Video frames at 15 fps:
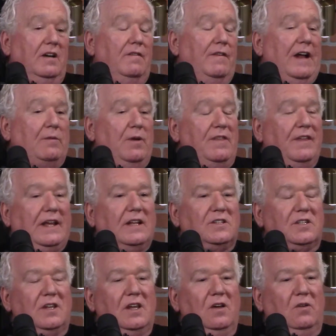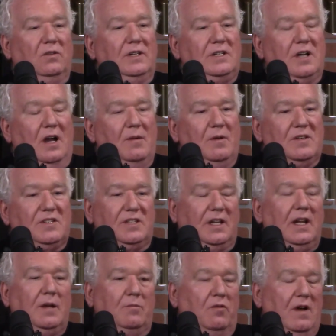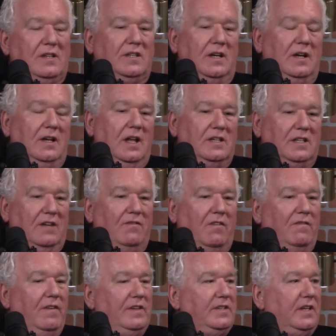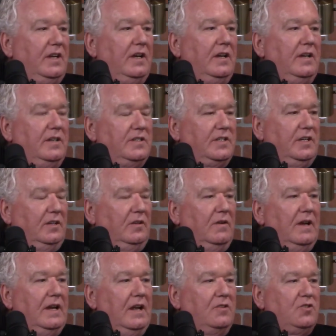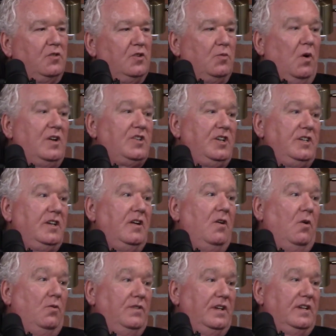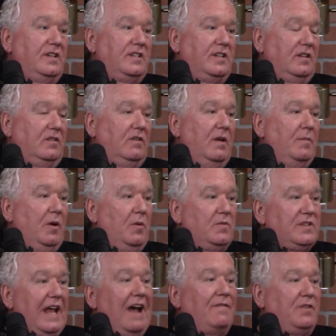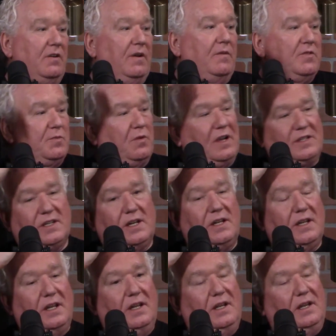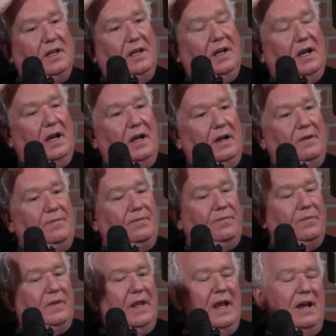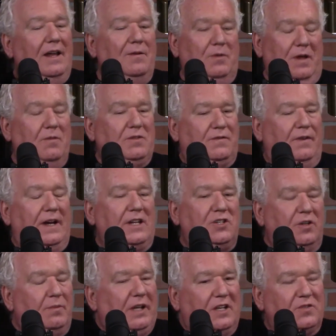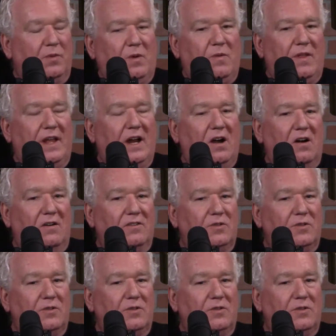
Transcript: In fact, we think it's the only time a sitting president has ever visited a distillery. Now, George Washington owned a distillery, but it was after he was president. It was funny, too, because we were there.